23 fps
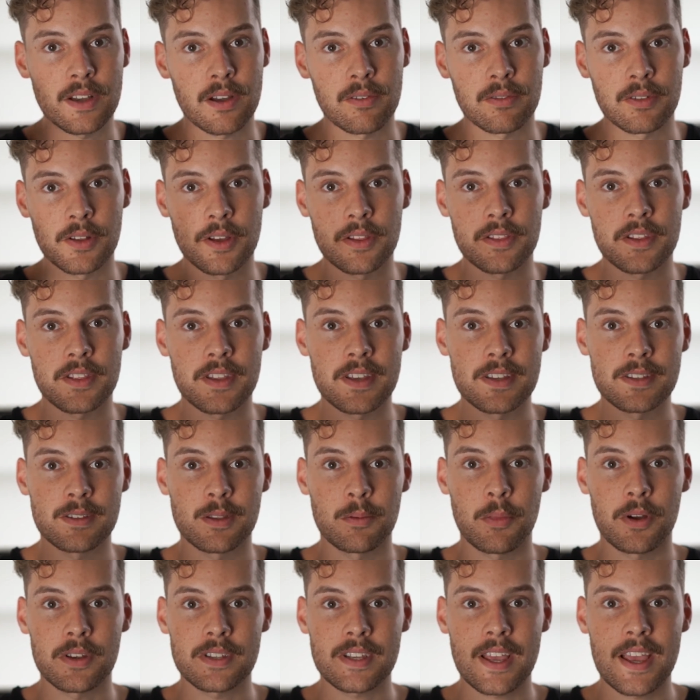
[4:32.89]
I've learned that these are the
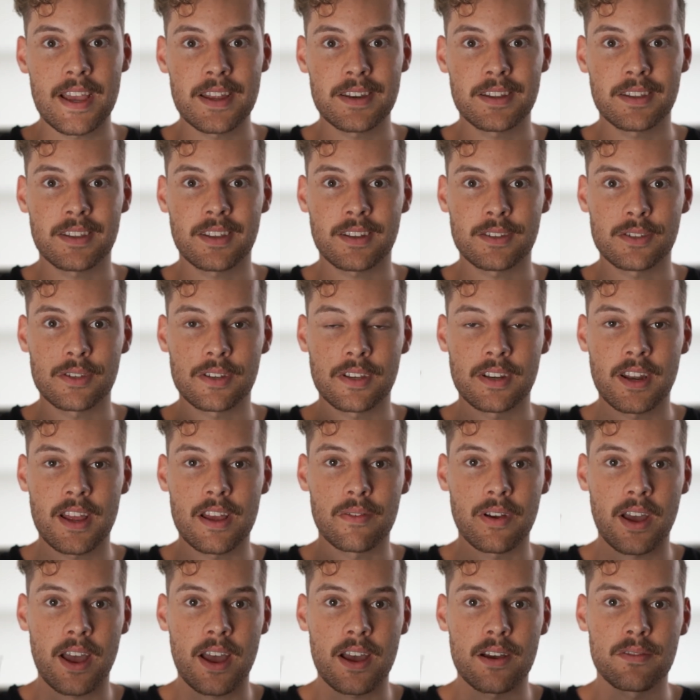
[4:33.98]
most handy things you can
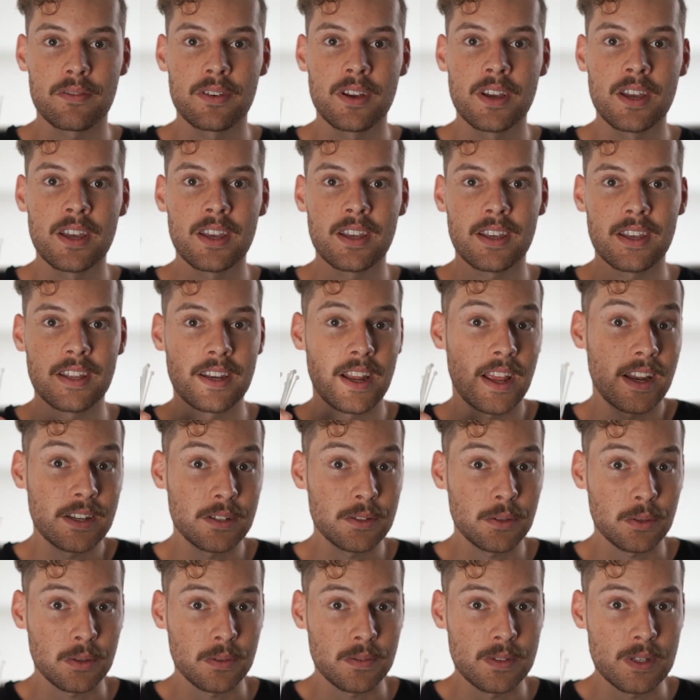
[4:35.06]
ever have in any
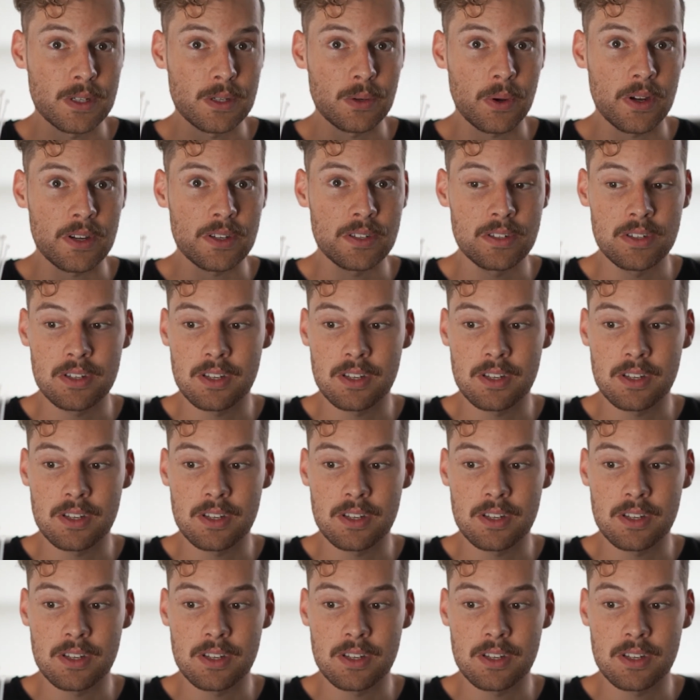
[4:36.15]
sort of situation.